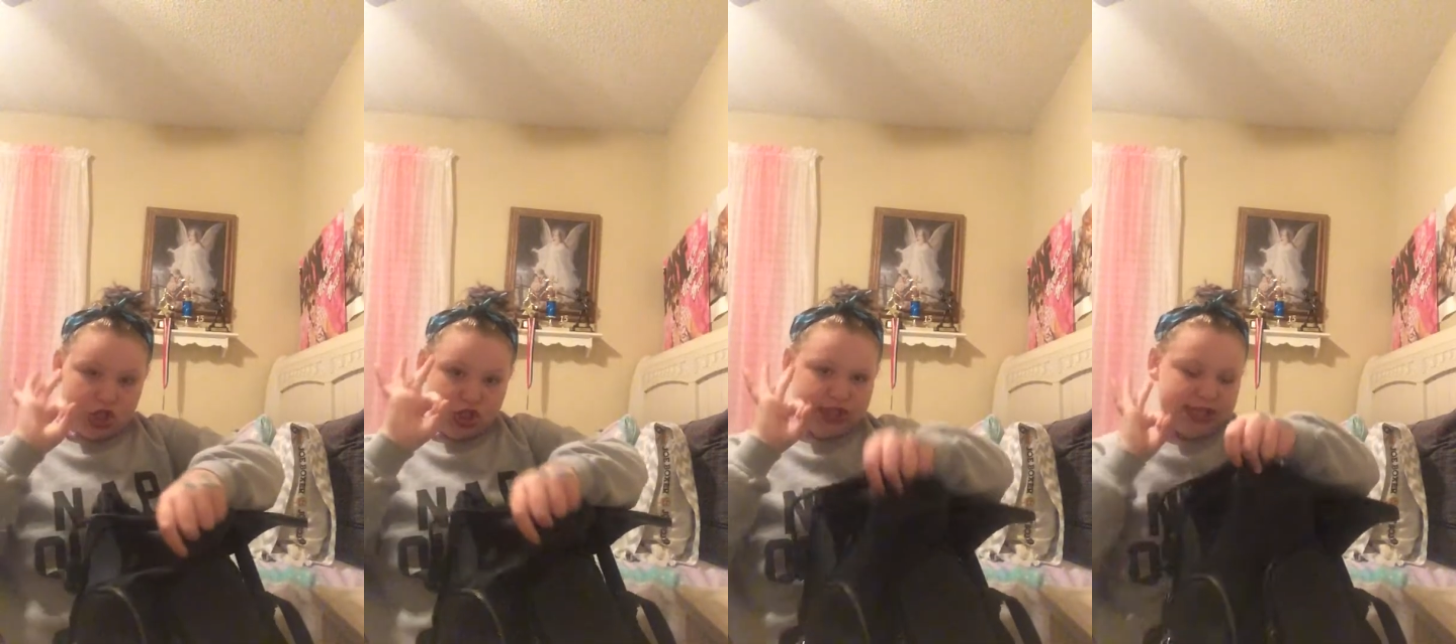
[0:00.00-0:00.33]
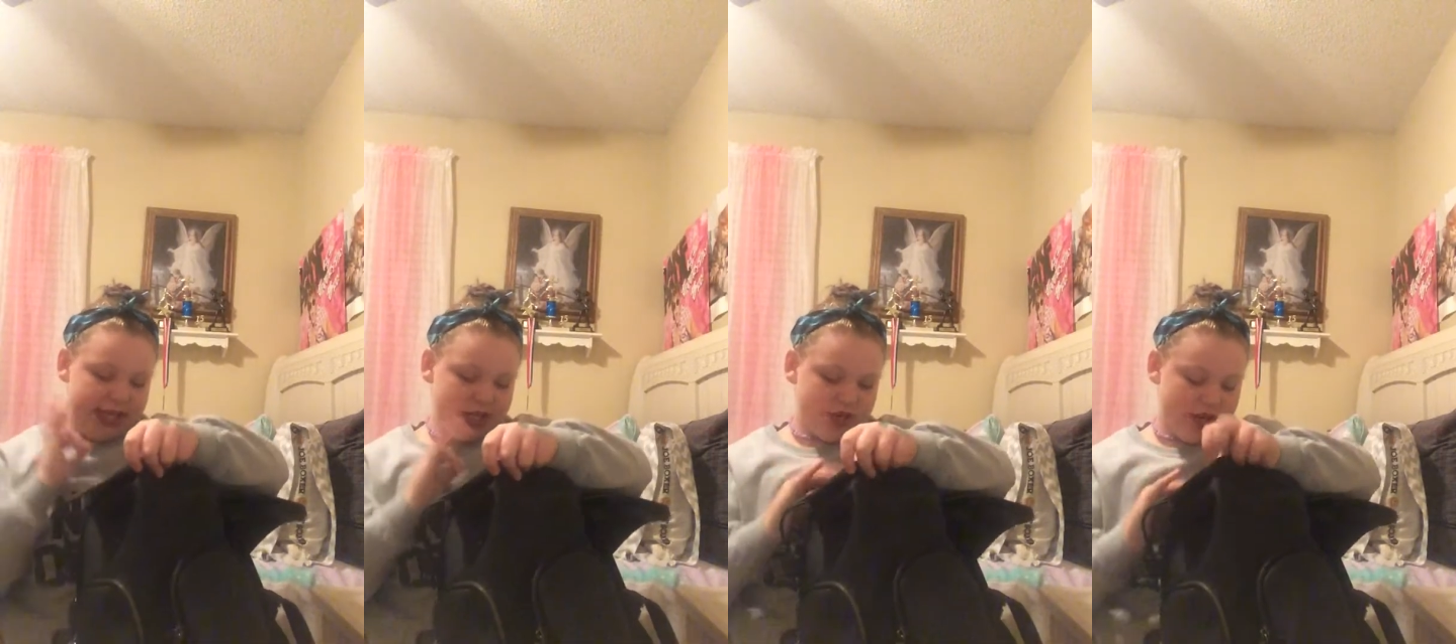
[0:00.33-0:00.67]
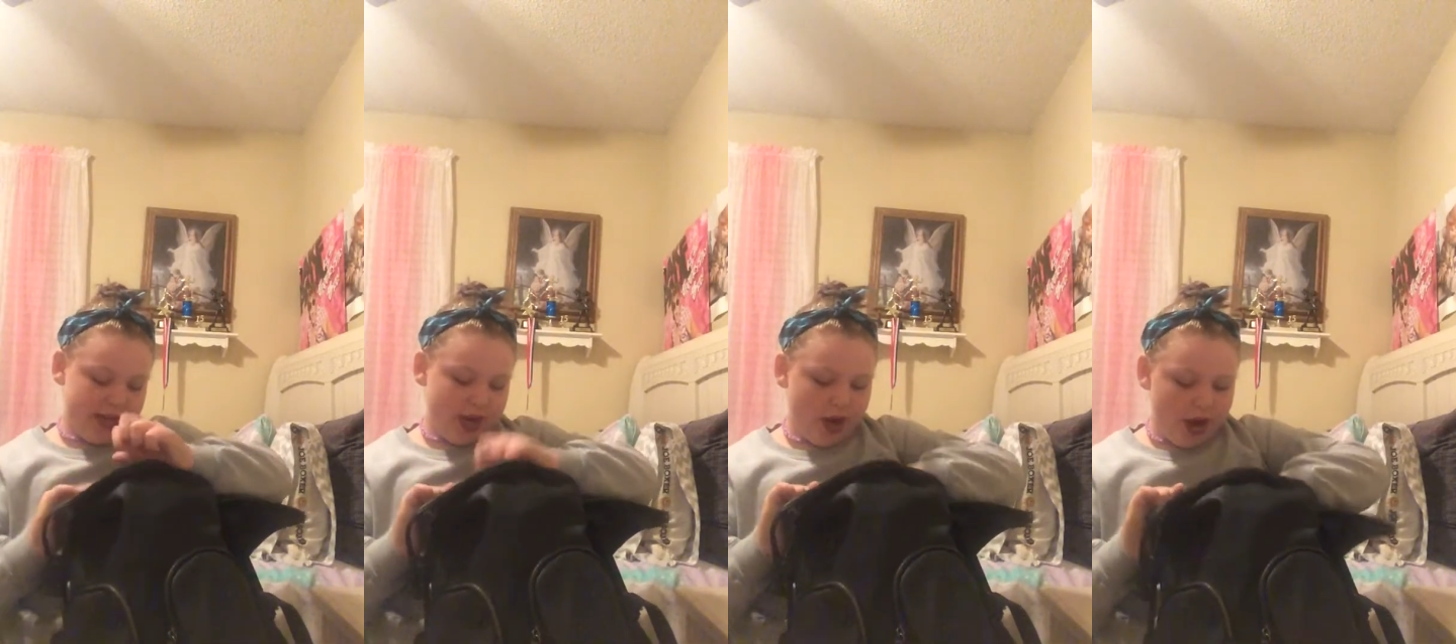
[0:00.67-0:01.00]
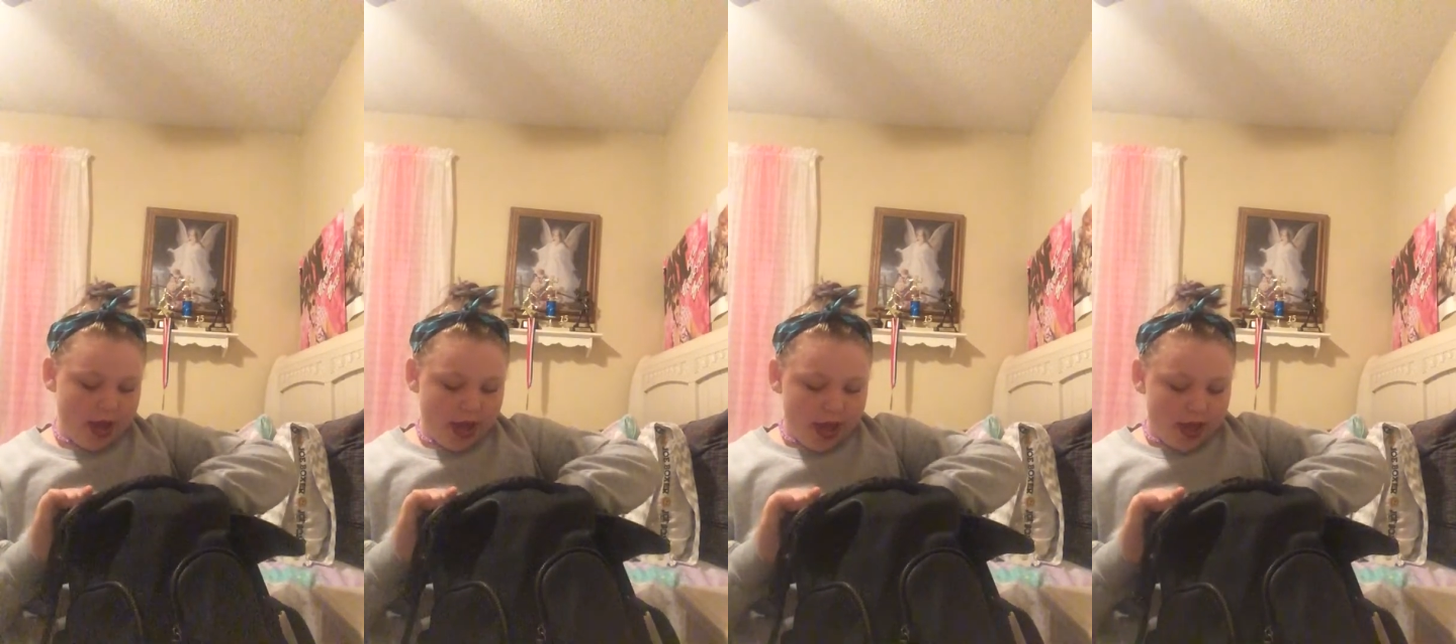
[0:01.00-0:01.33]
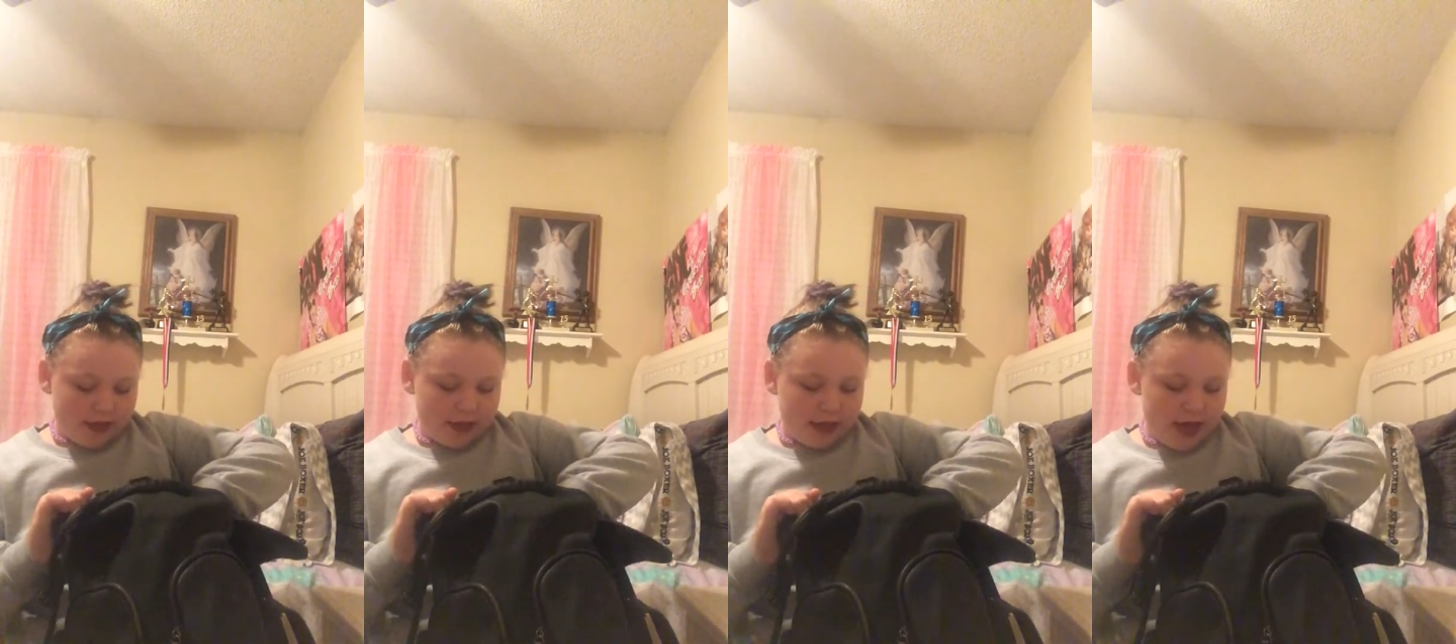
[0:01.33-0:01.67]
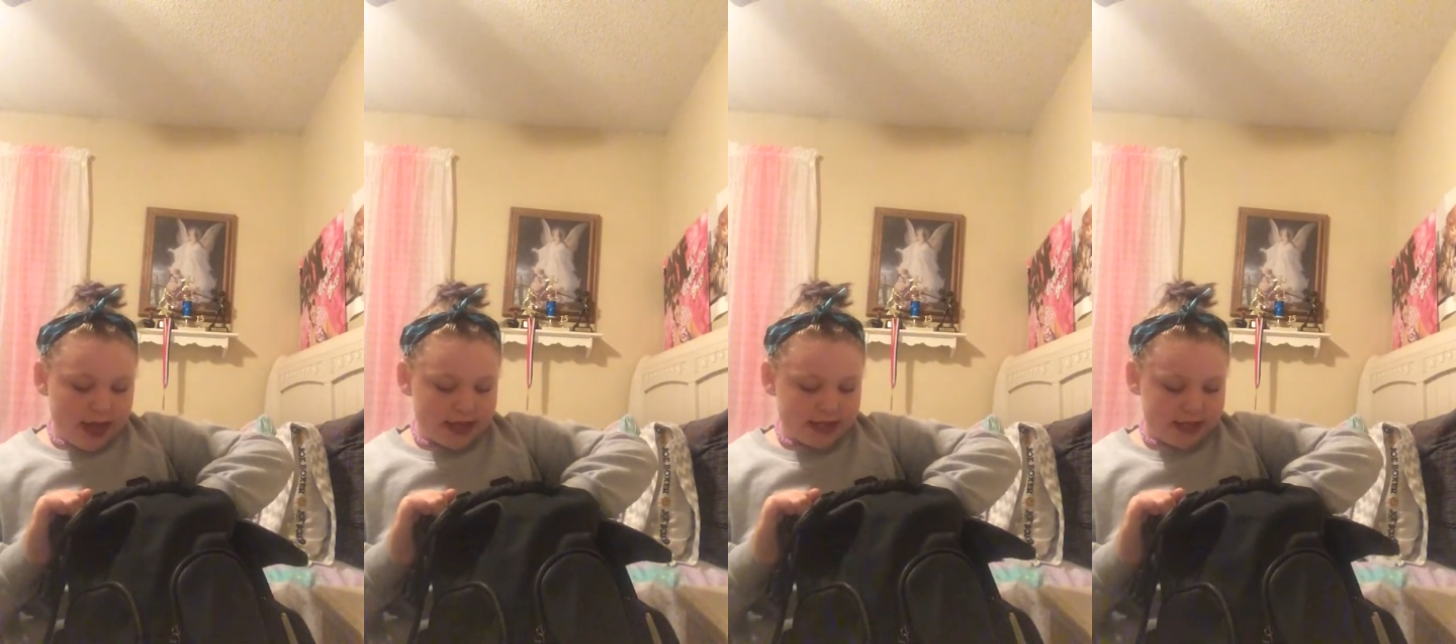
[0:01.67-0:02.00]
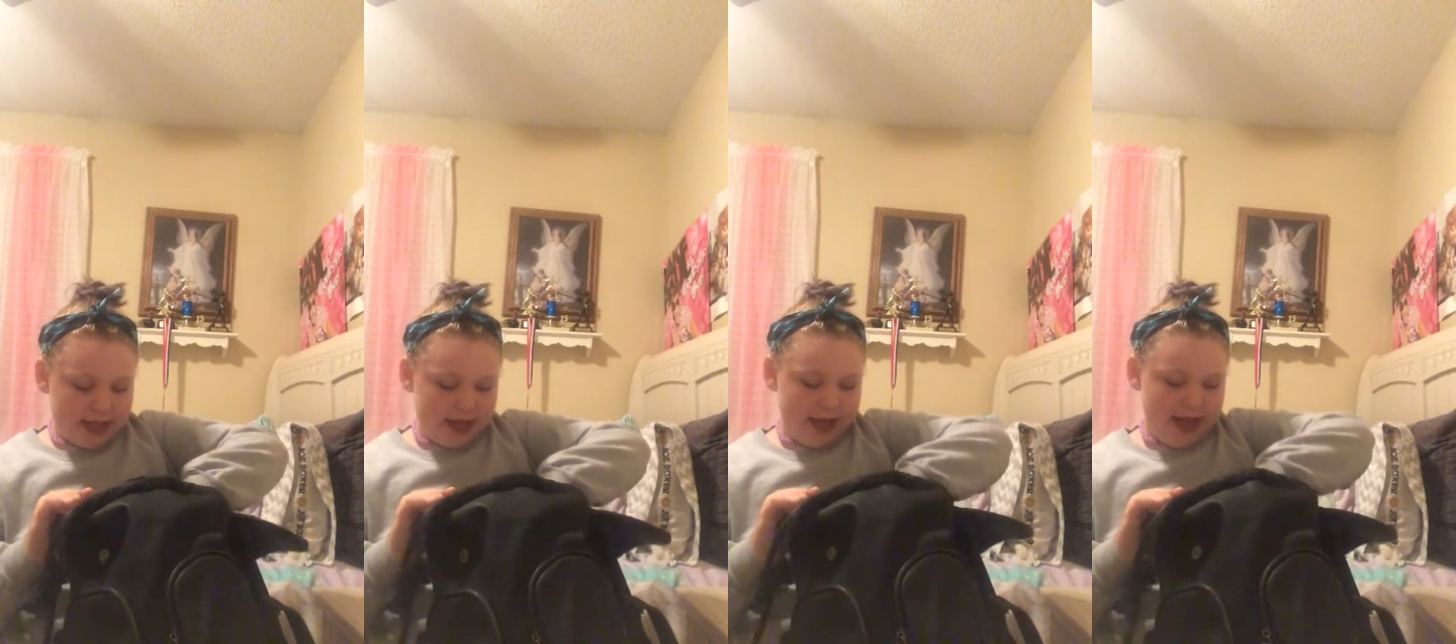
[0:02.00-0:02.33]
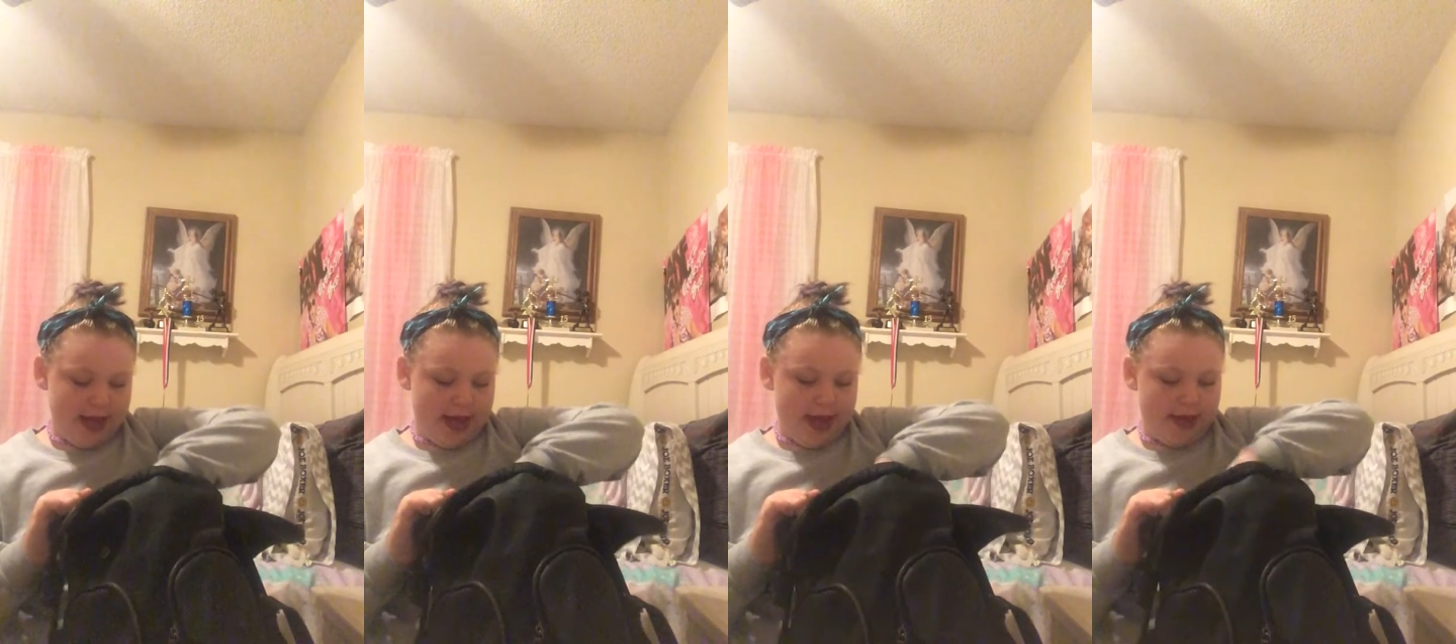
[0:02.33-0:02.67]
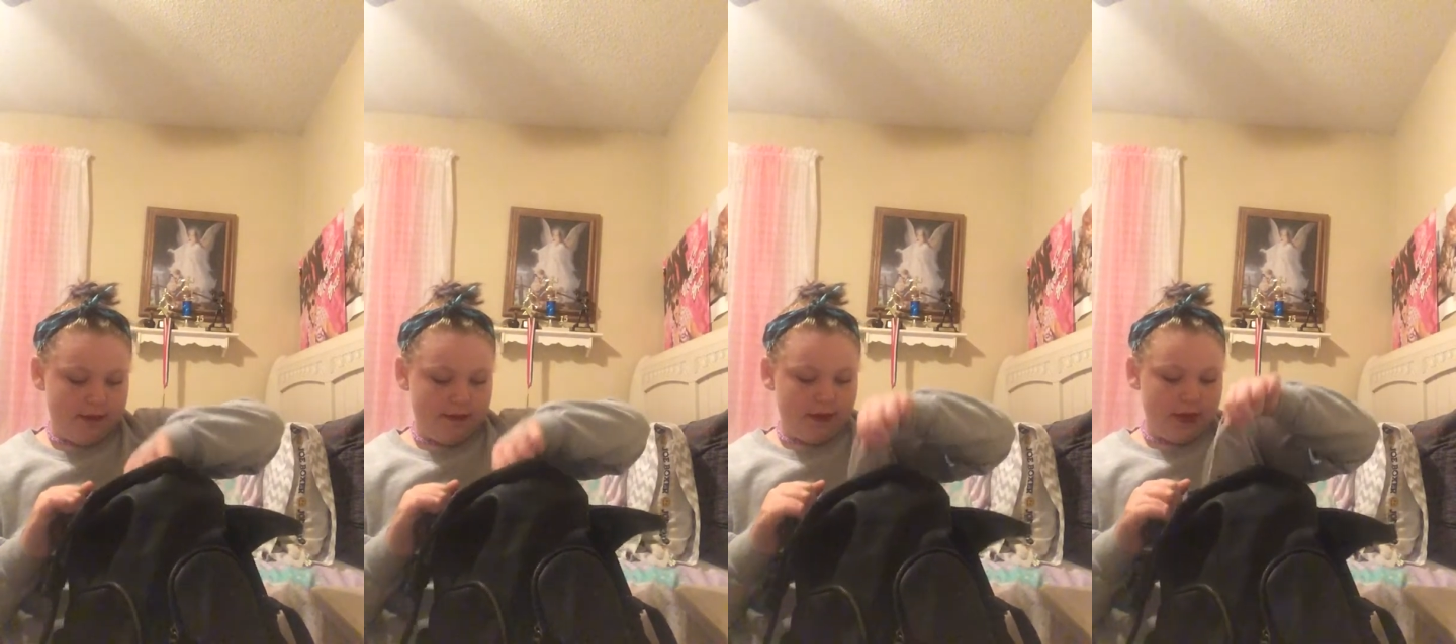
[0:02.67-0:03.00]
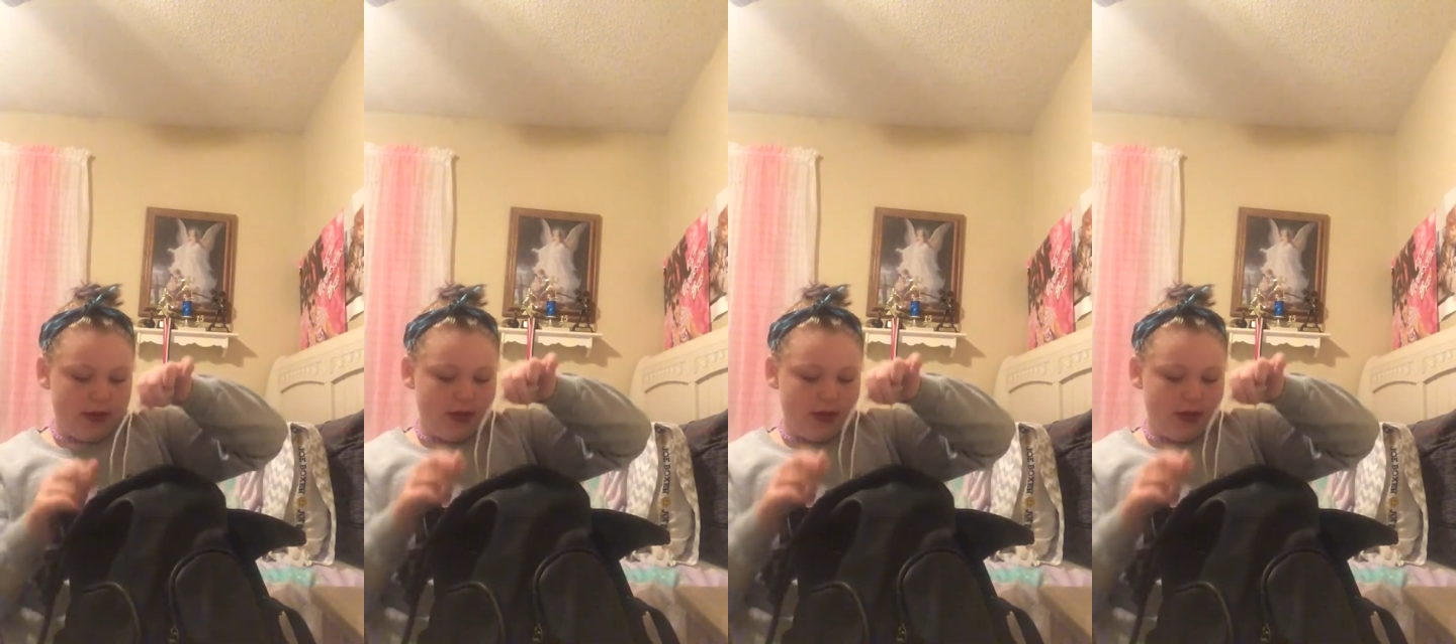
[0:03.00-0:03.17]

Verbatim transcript: Just saying each out there. The next thing I have